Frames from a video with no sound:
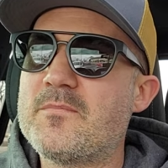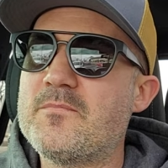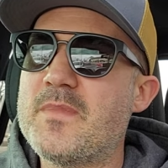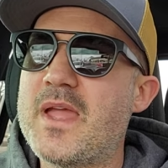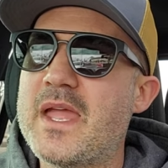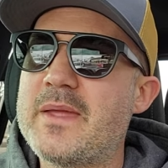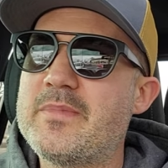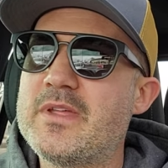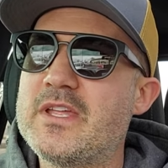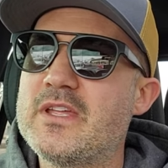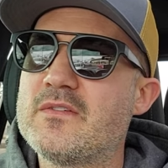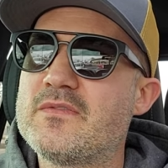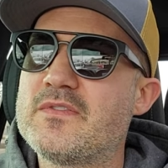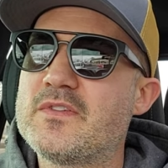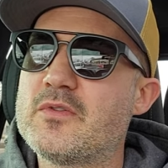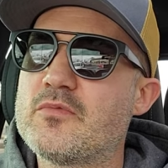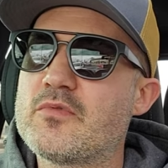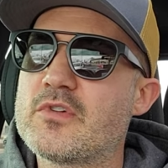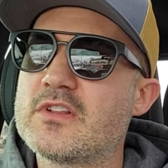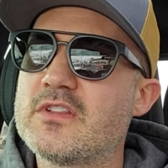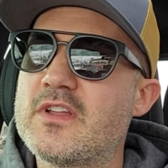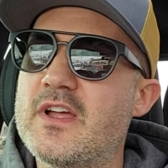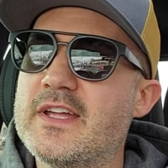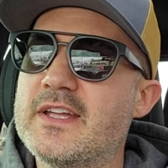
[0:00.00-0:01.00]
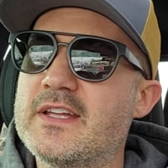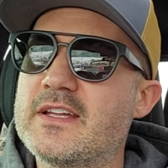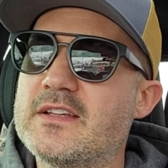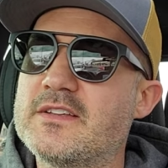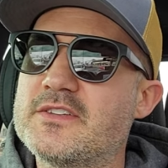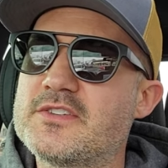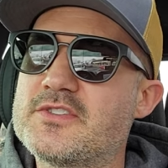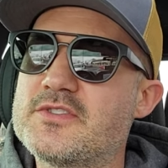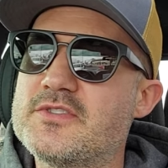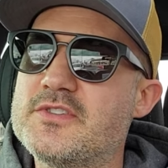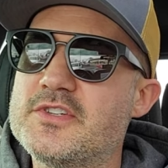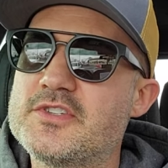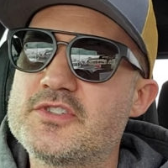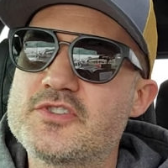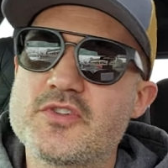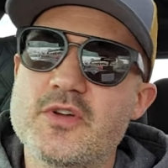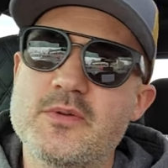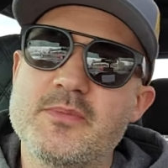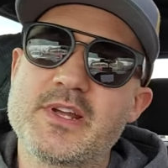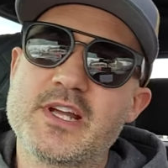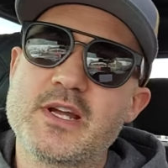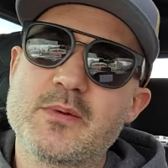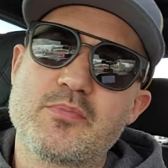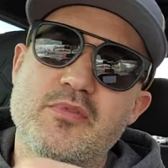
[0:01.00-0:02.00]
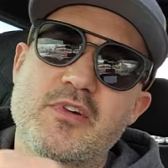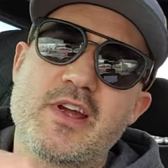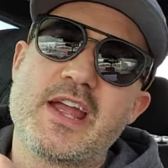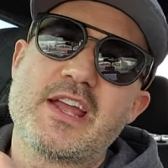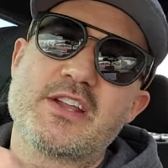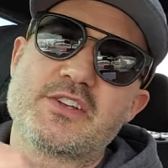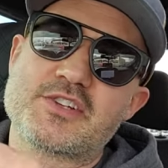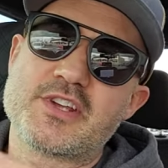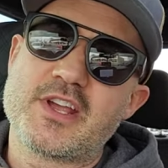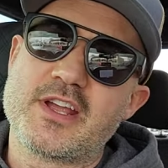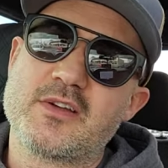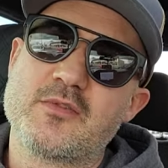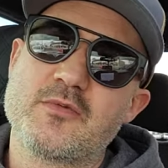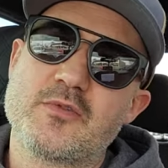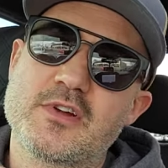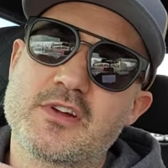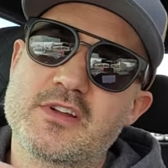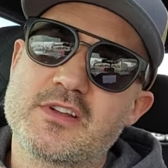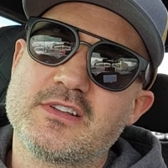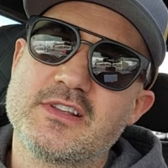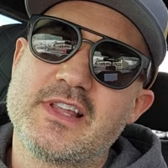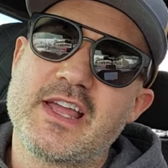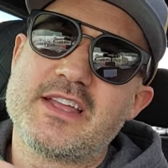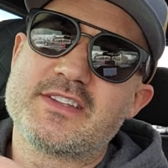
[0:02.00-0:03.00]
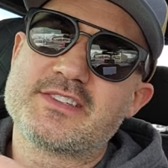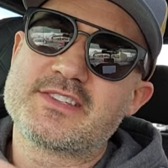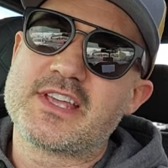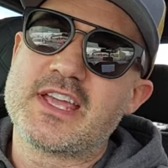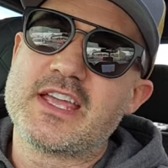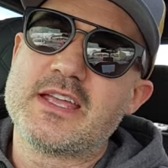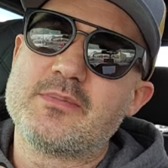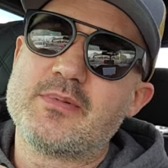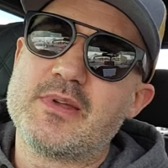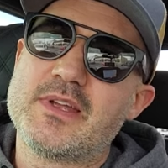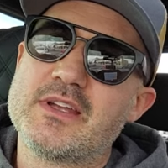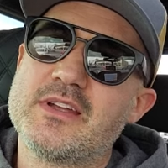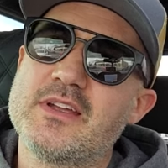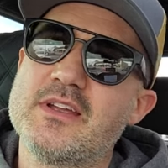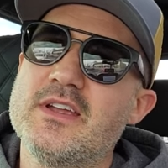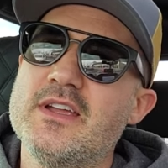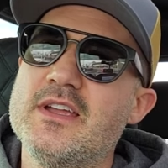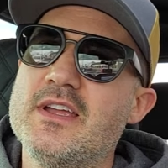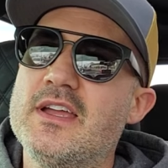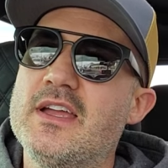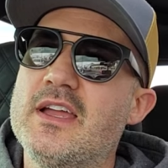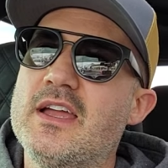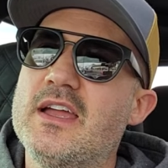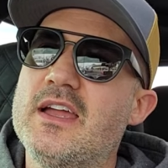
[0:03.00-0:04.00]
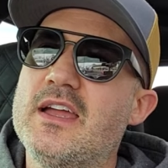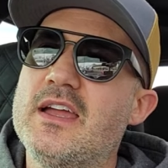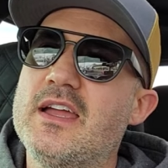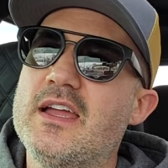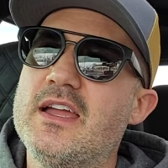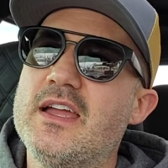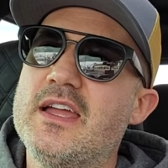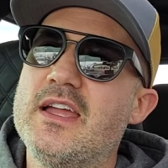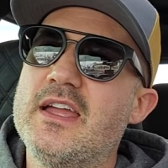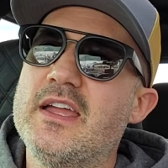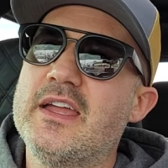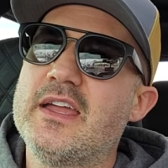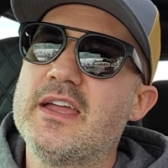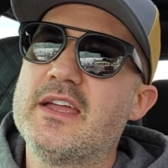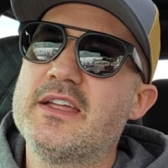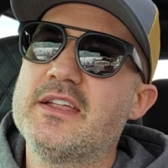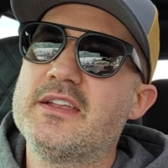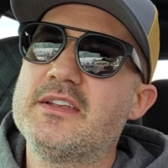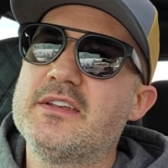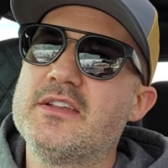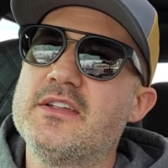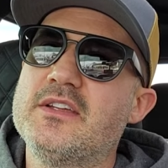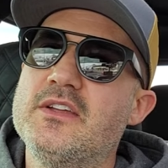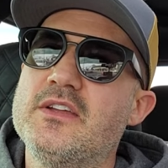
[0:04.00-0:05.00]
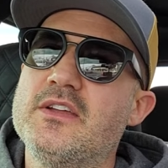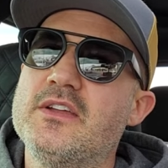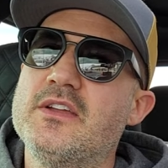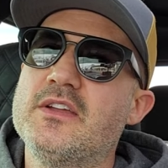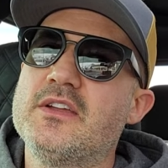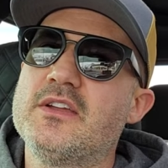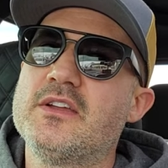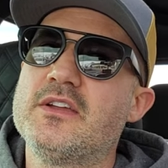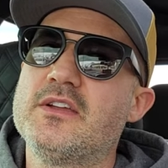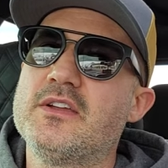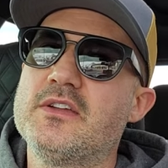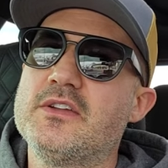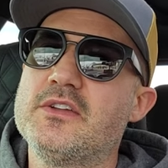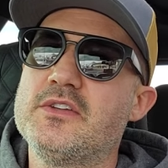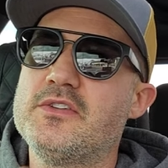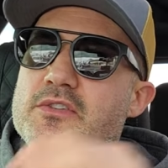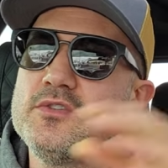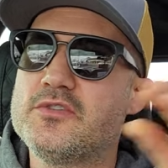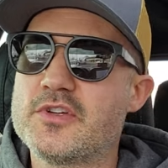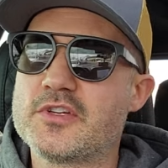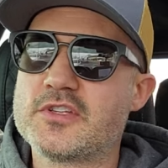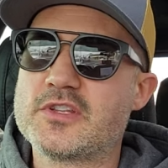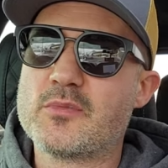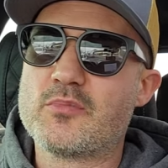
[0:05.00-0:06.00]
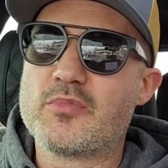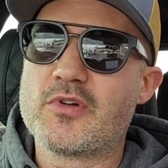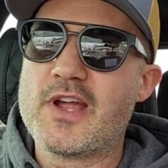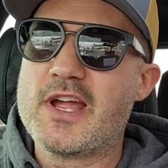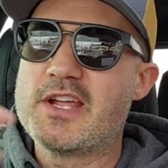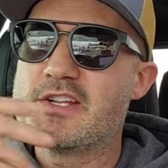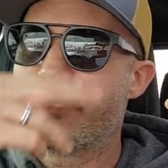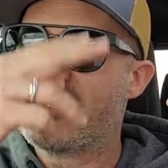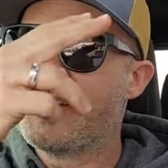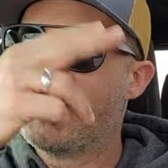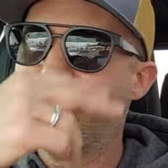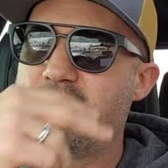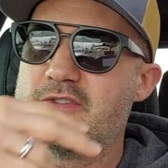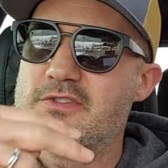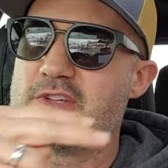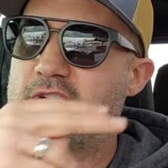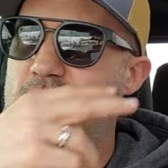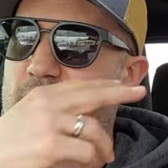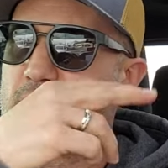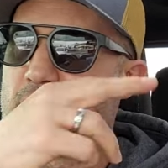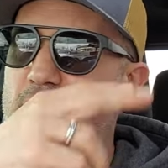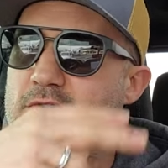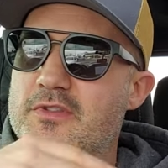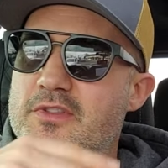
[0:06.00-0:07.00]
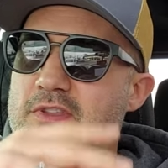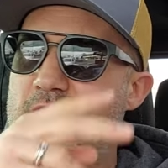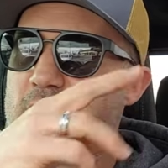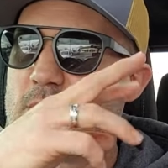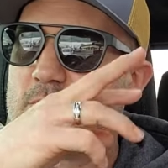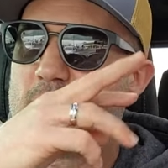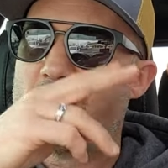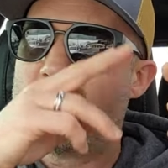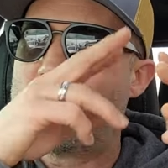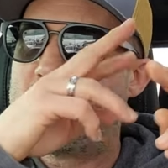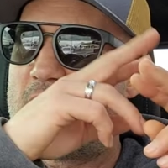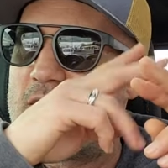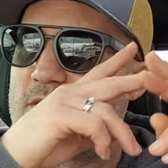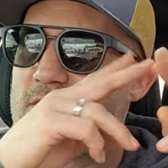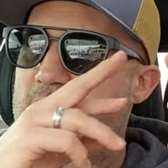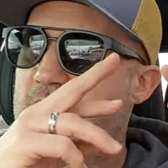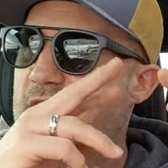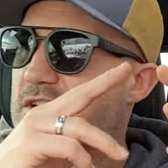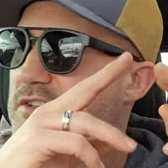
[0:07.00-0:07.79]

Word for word: maybe if you were like trimming a branch at work landscaping and you took the branch and you did a whole thing about how to